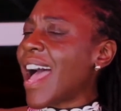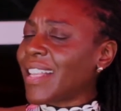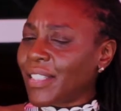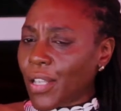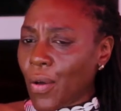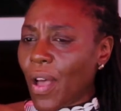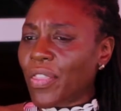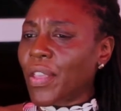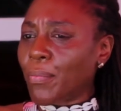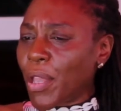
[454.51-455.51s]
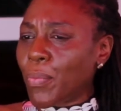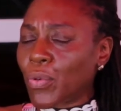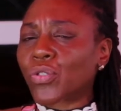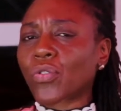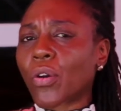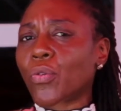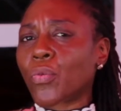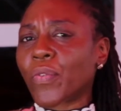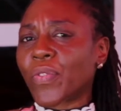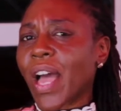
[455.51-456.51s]
And so I think people struggle
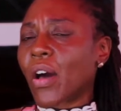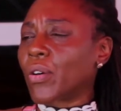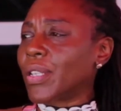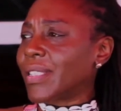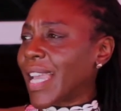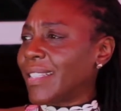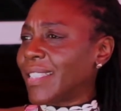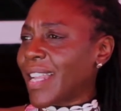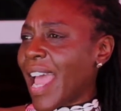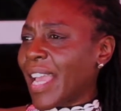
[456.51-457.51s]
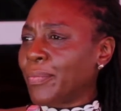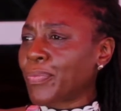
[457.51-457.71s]
with that on a day-to-day.